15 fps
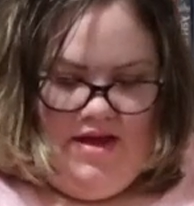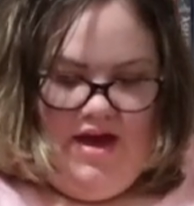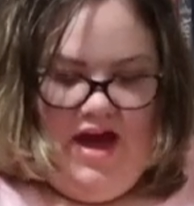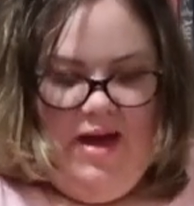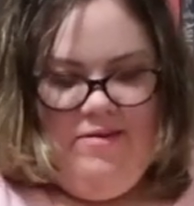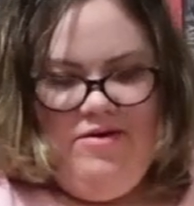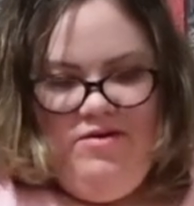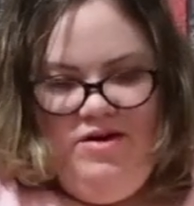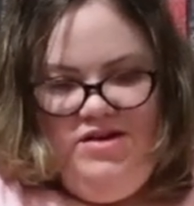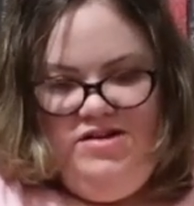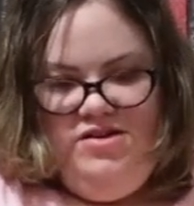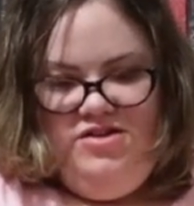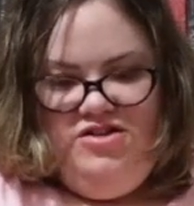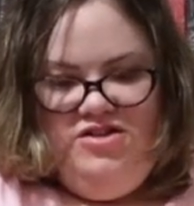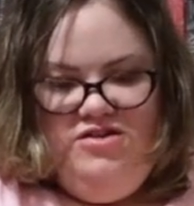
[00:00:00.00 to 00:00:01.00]
I'm going
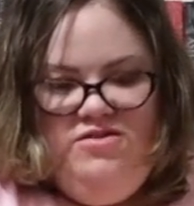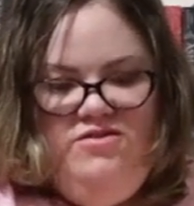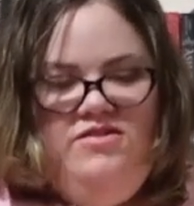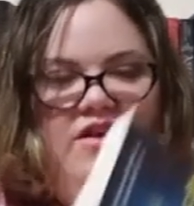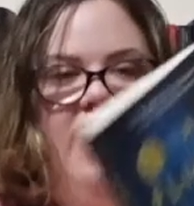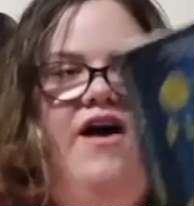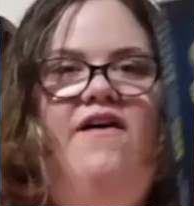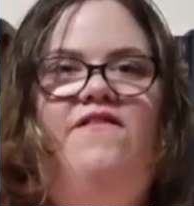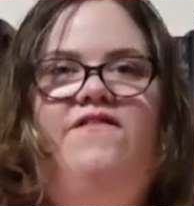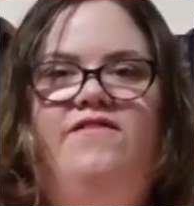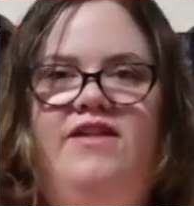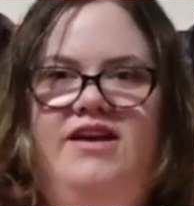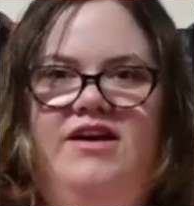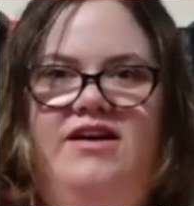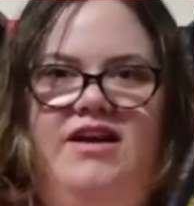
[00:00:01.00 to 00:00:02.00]
to choose A
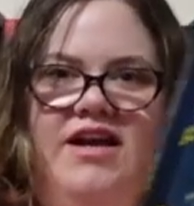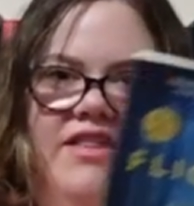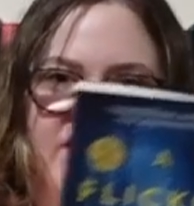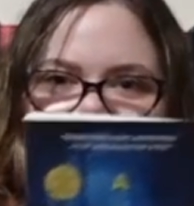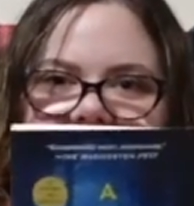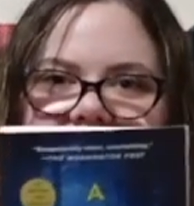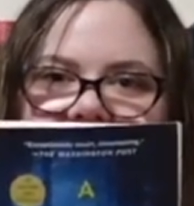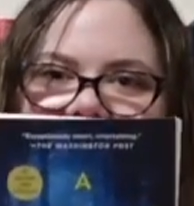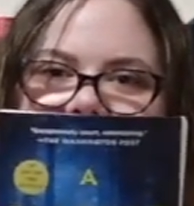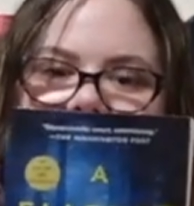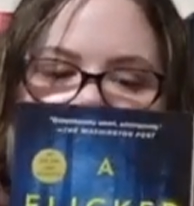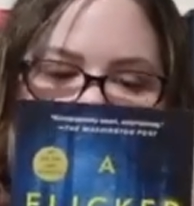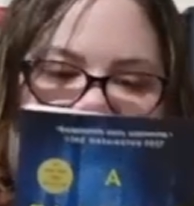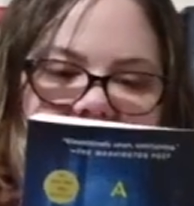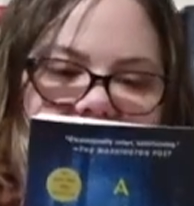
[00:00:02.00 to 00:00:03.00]
Flicker in the Dark
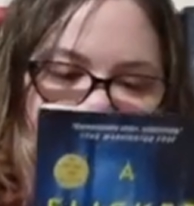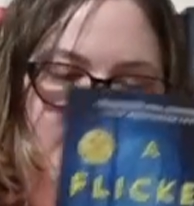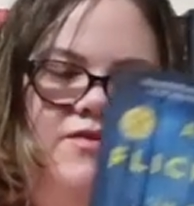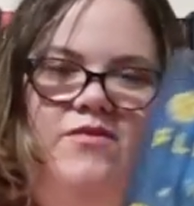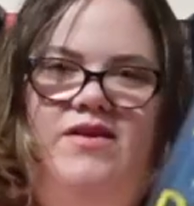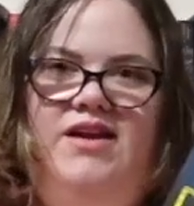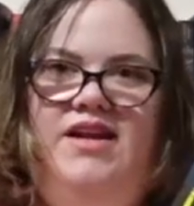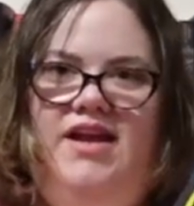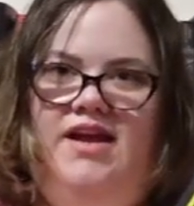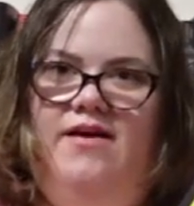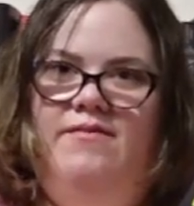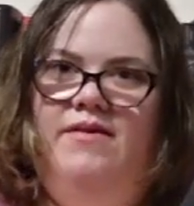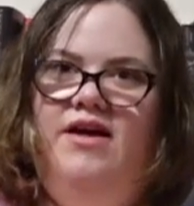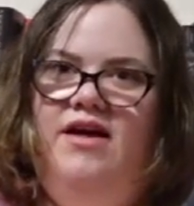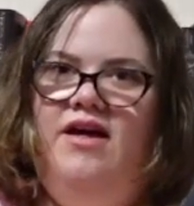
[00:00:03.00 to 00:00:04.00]
by Stacey Willingham.